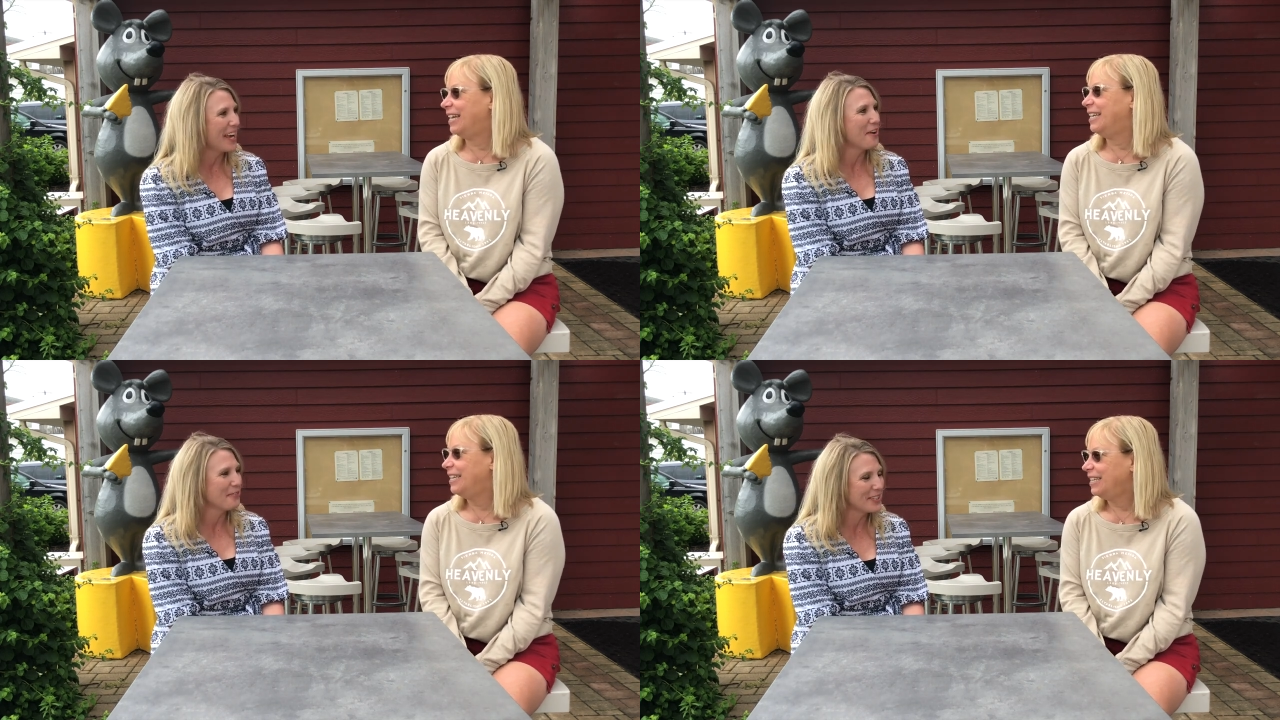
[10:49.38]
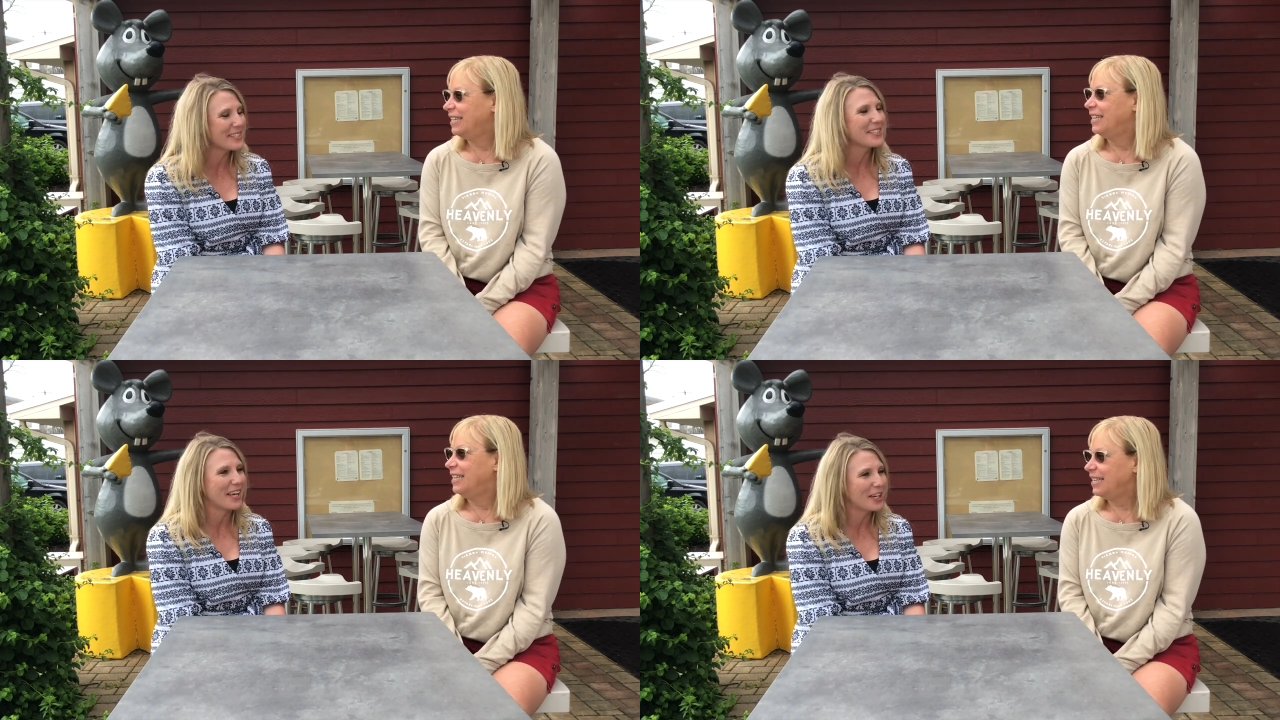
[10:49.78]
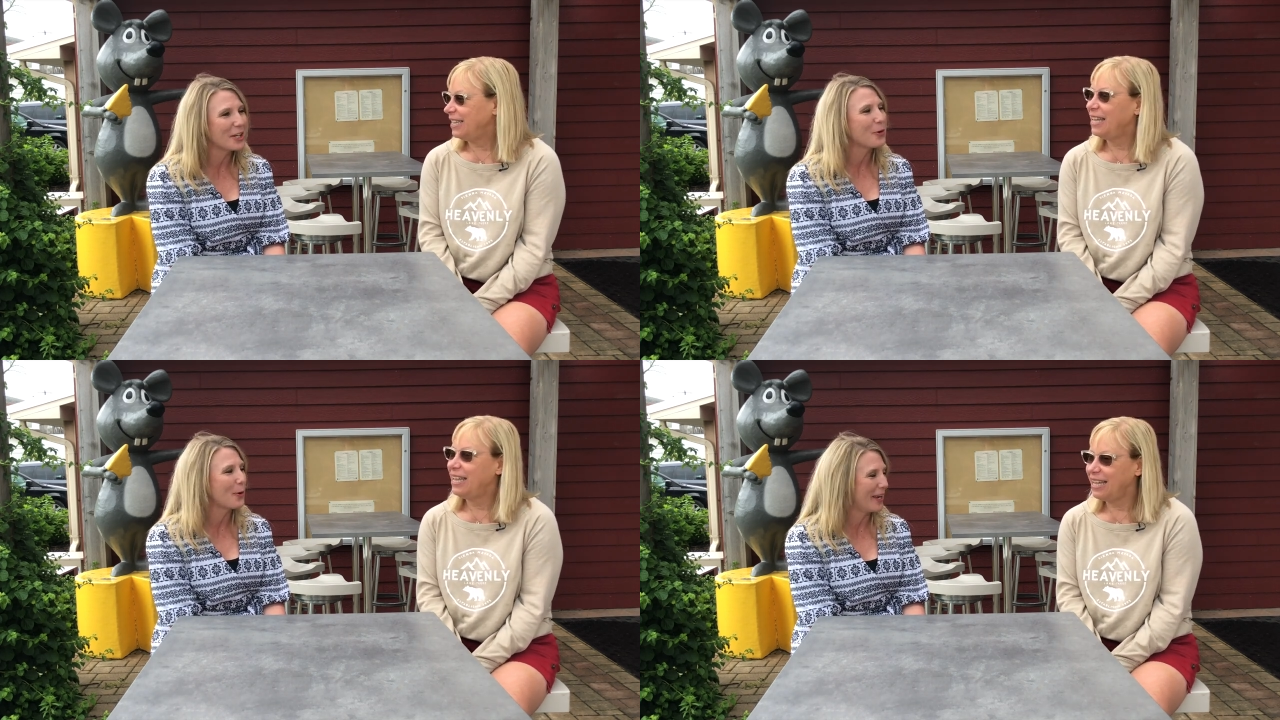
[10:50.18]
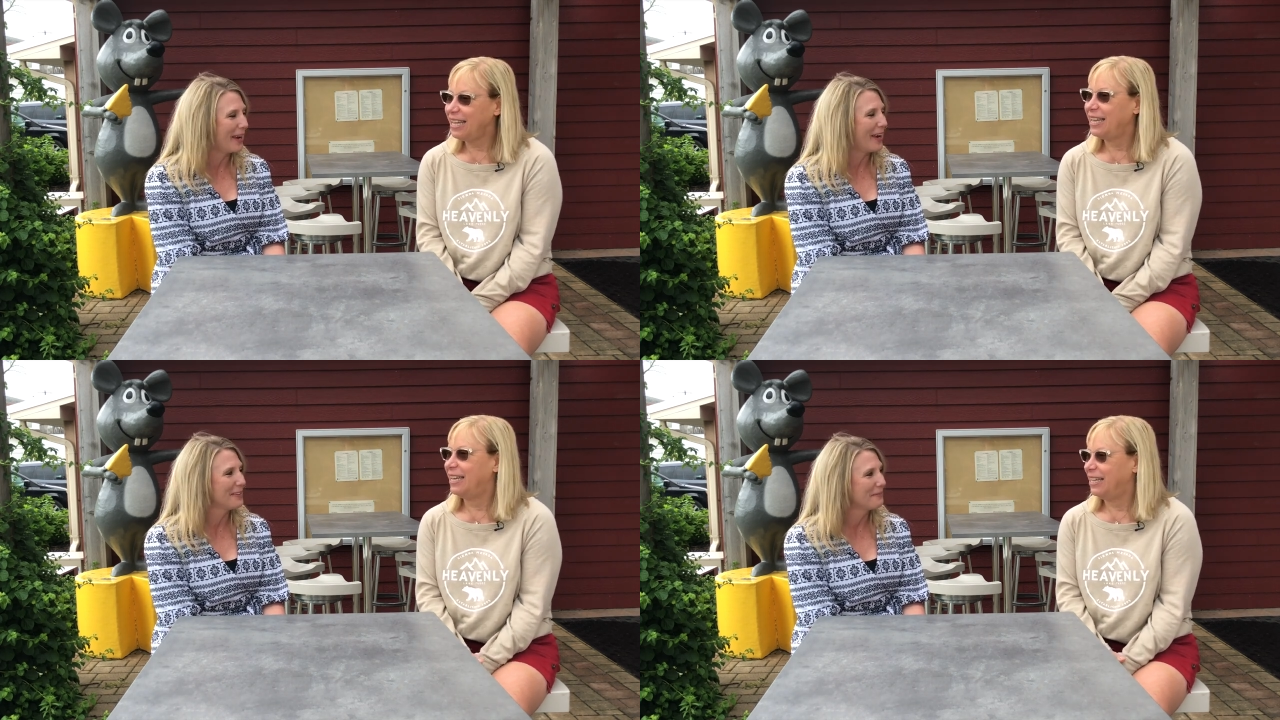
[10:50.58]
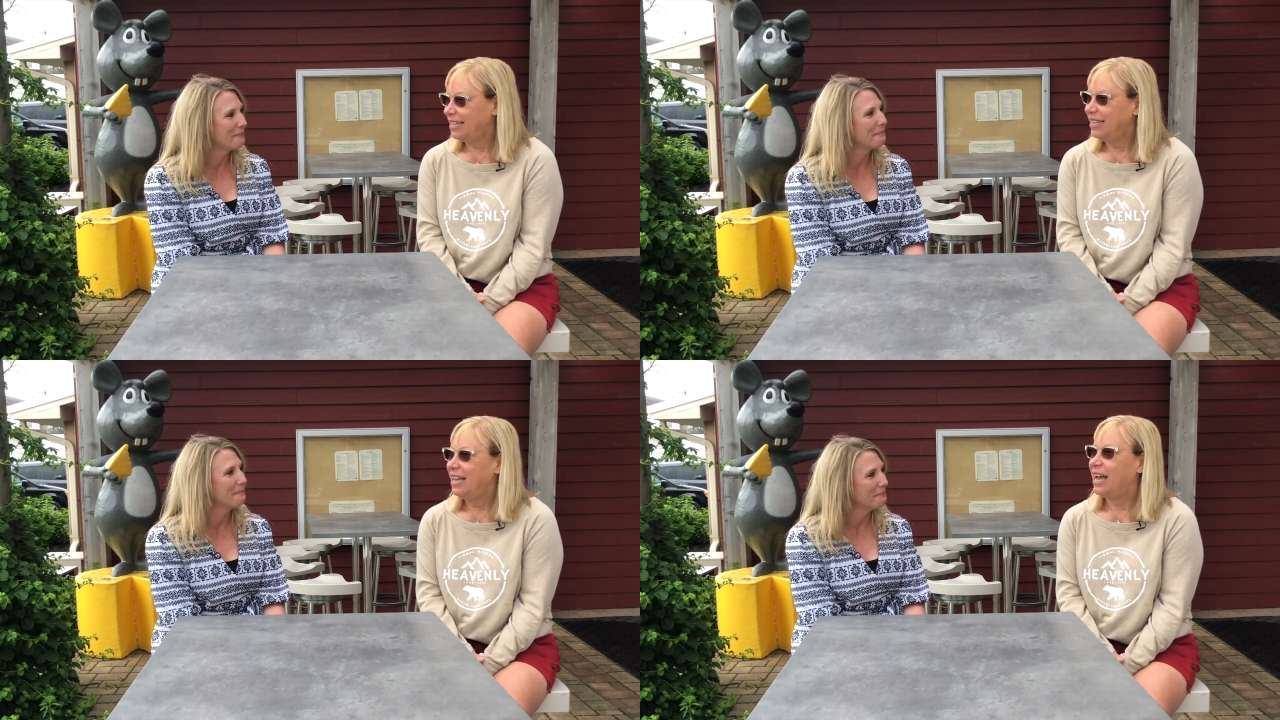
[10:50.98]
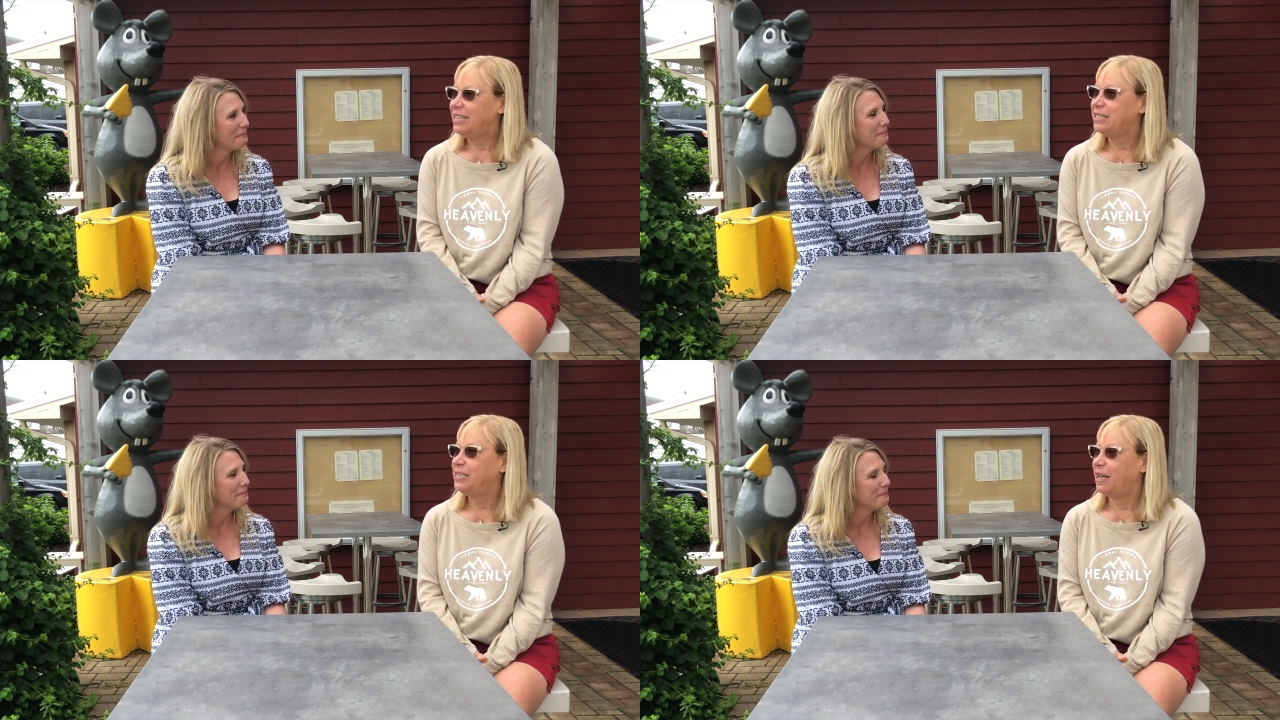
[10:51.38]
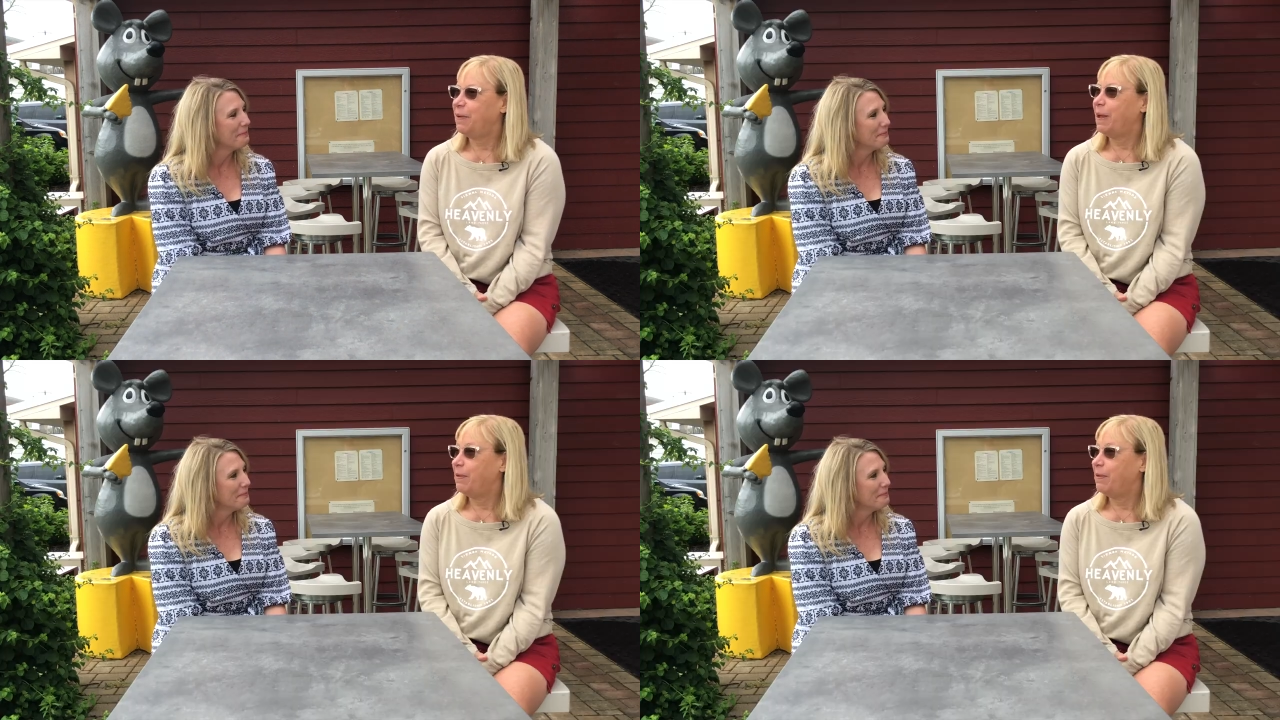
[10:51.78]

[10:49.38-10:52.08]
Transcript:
Speaker 1: haven't decided yeah. quite yet.
Speaker 2: I just uh, I